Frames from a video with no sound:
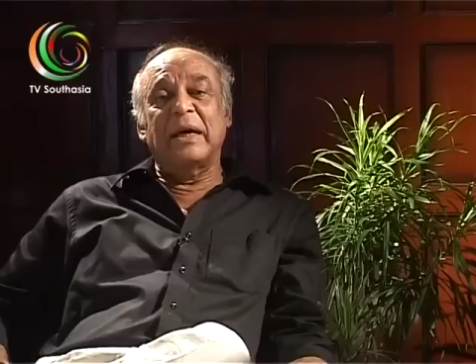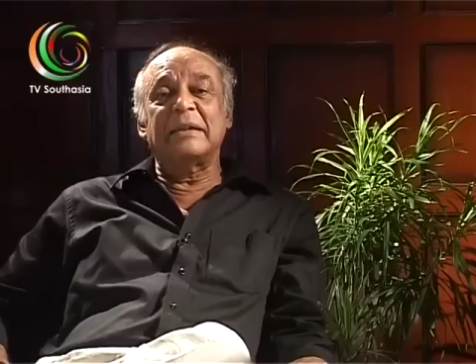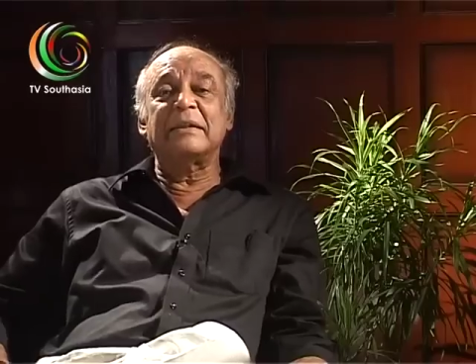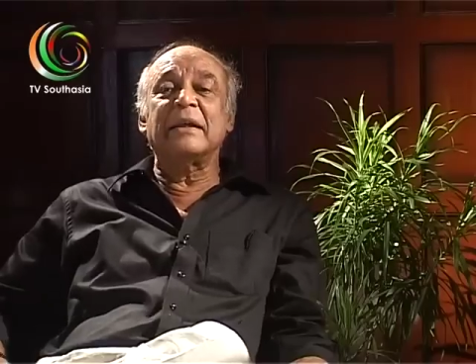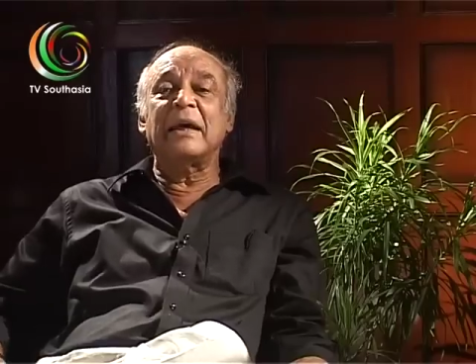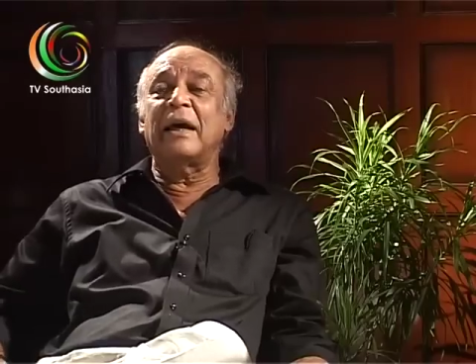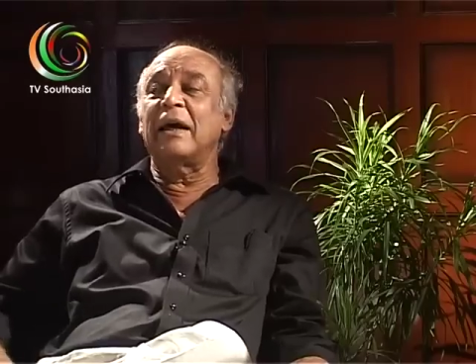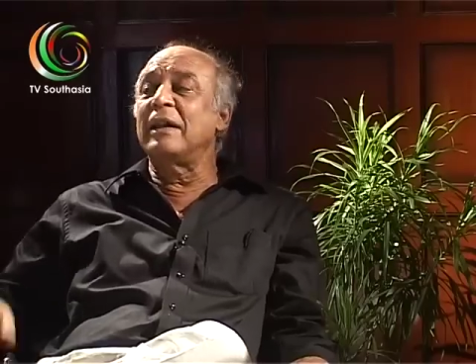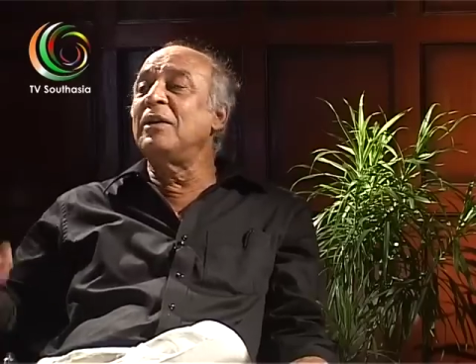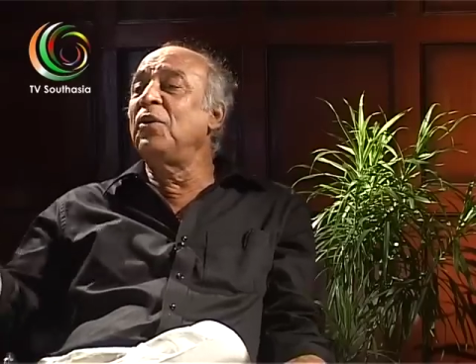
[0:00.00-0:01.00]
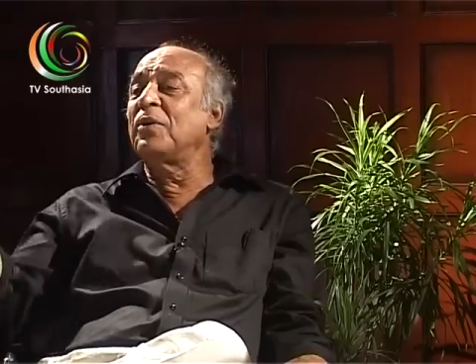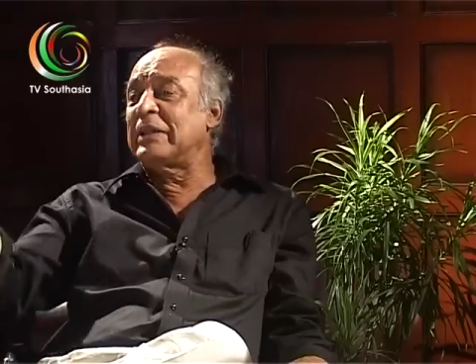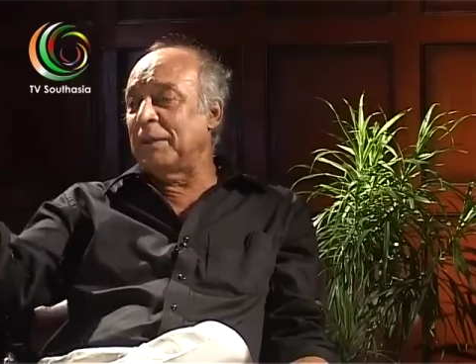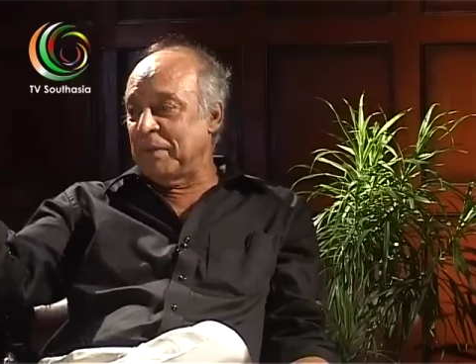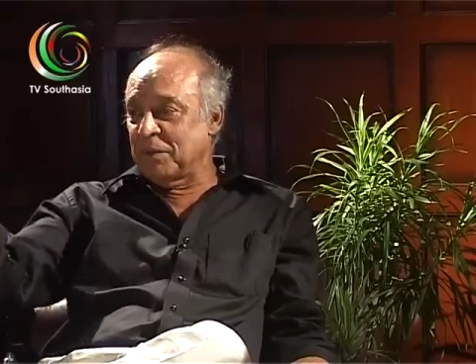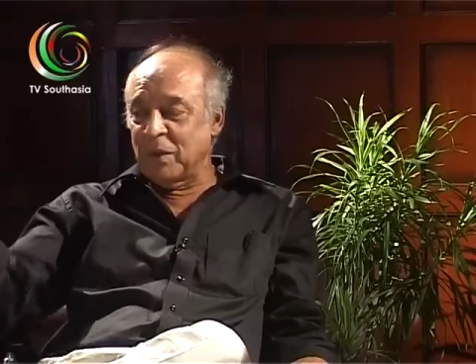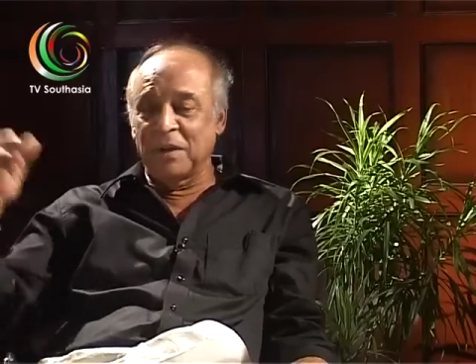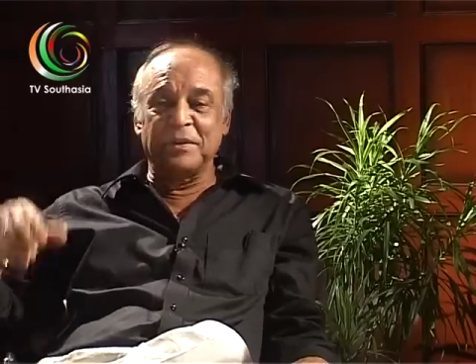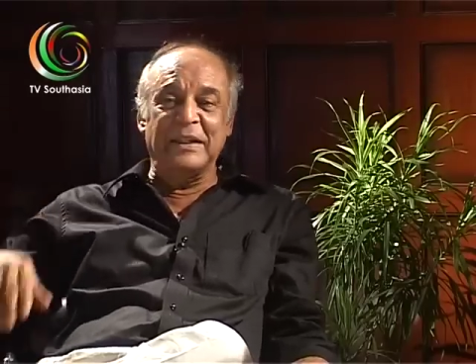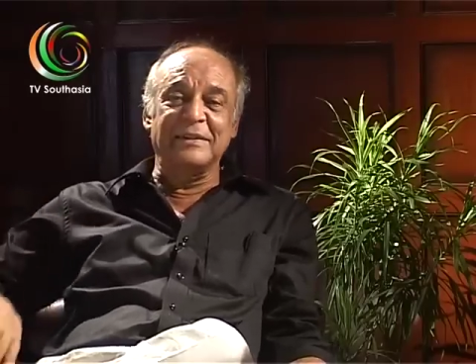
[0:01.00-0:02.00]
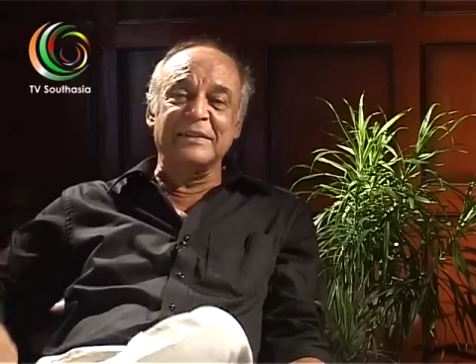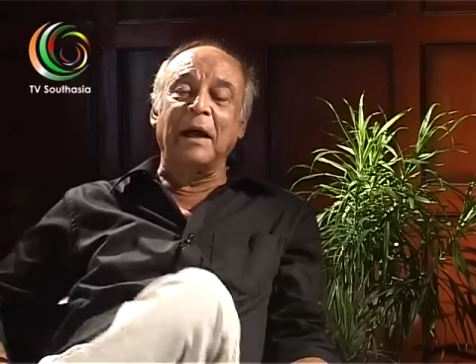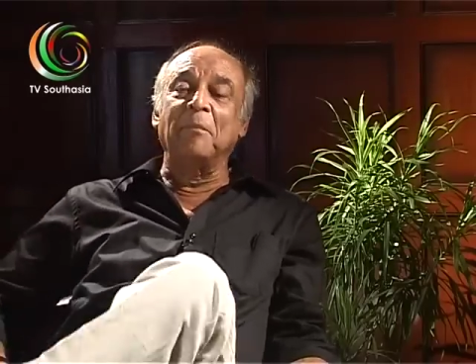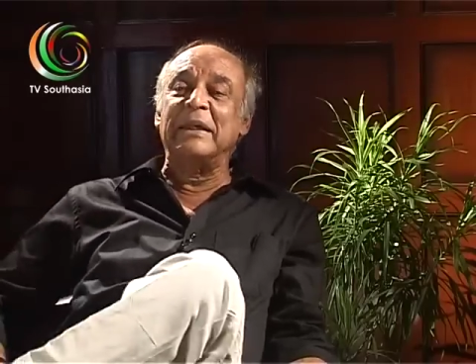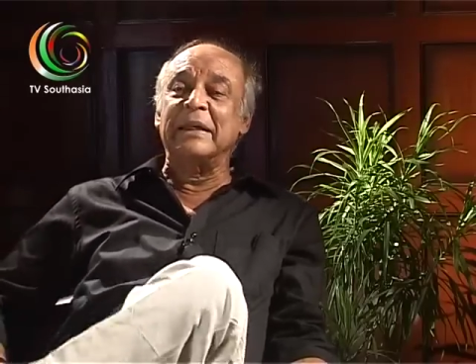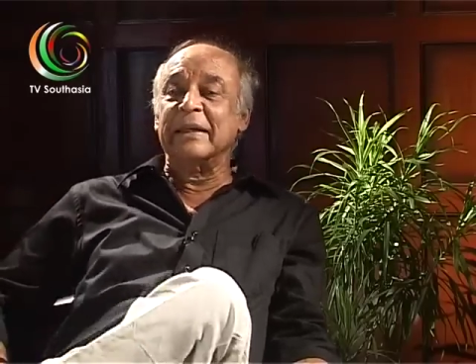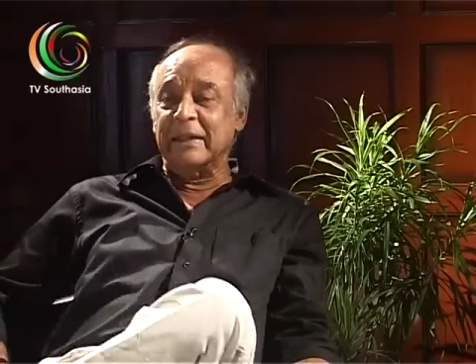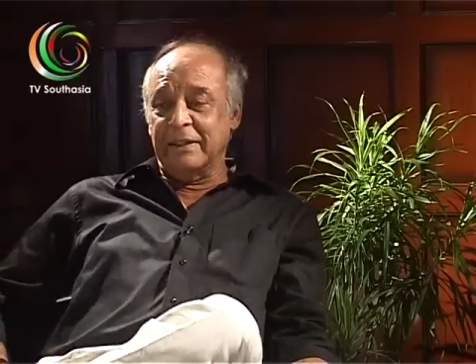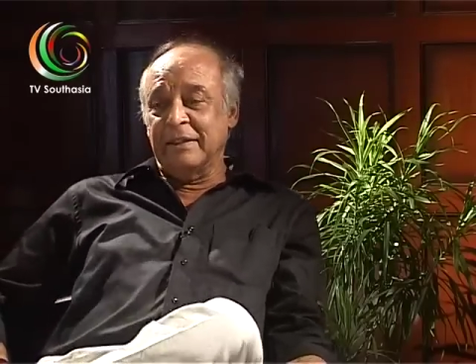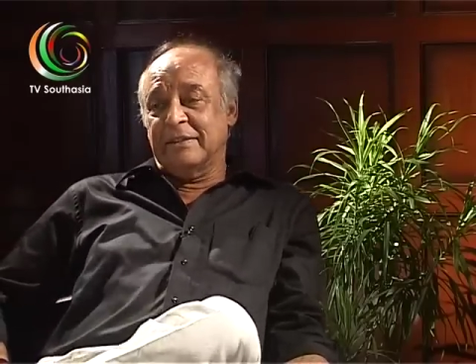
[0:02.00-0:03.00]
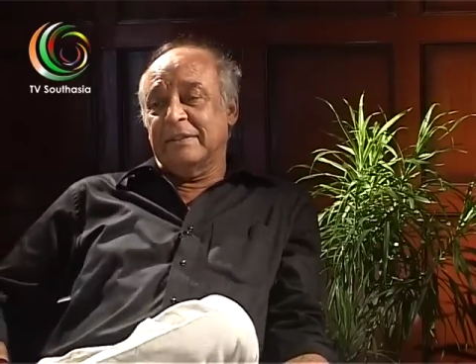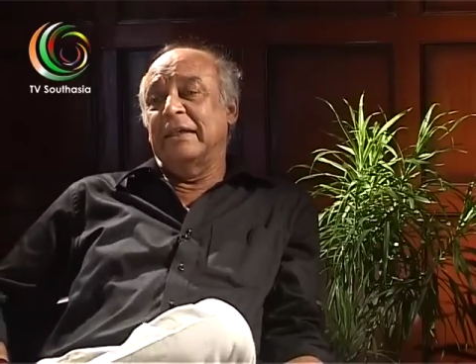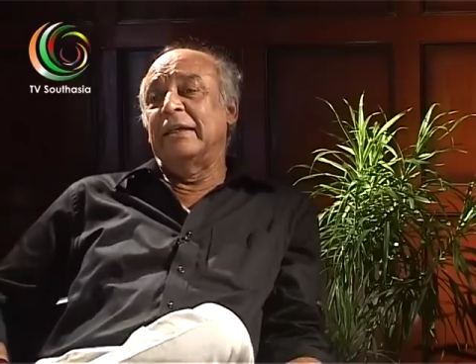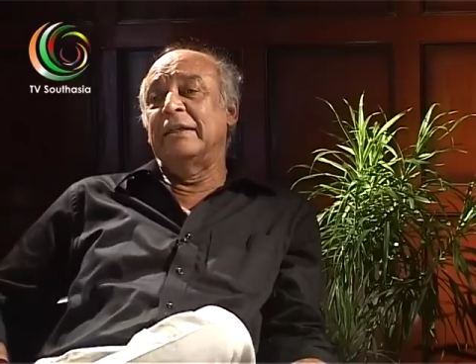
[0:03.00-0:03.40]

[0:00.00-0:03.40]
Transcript: I looked up at one of these comely girls mm -hmm.